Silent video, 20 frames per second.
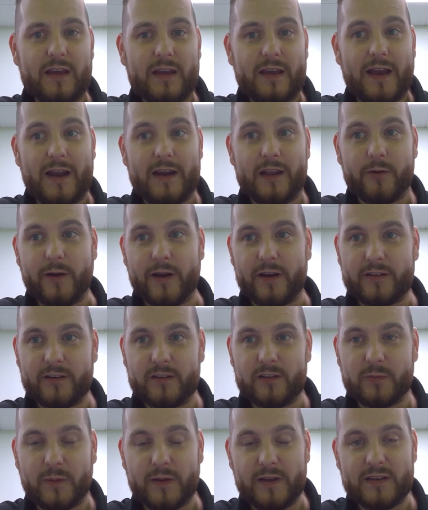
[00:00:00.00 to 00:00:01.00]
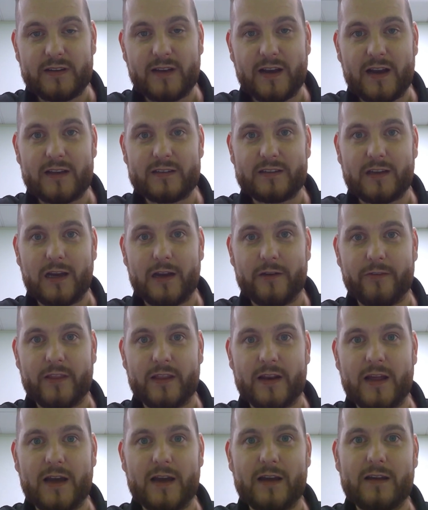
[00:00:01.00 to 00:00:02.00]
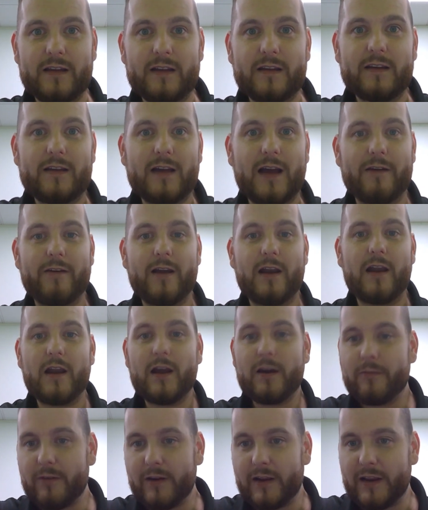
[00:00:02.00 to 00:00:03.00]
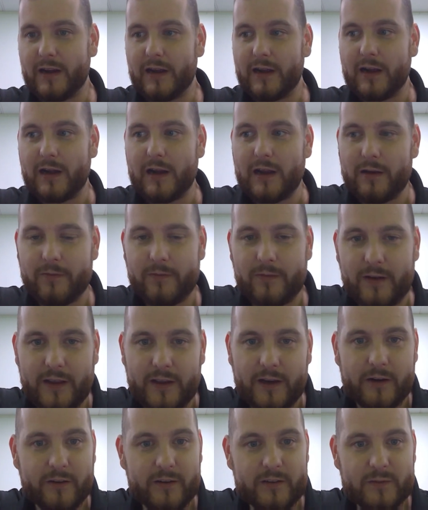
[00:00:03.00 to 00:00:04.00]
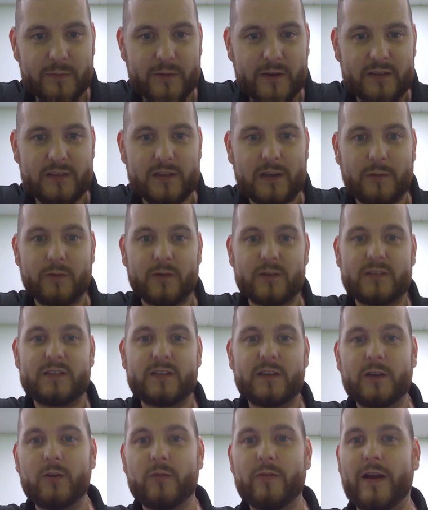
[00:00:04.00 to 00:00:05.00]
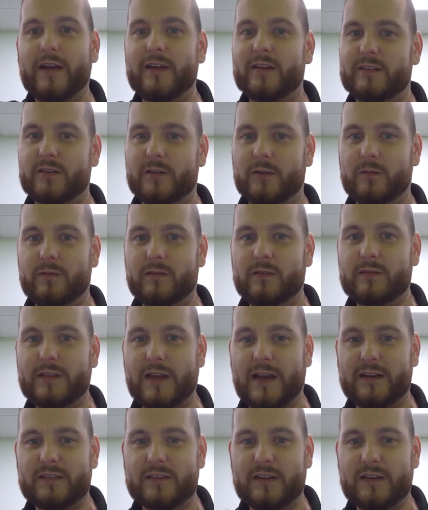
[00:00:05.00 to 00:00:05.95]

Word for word: Any questions, please ask. Other than that, have a lovely, lovely Christmas and we'll see you very soon. Thanks,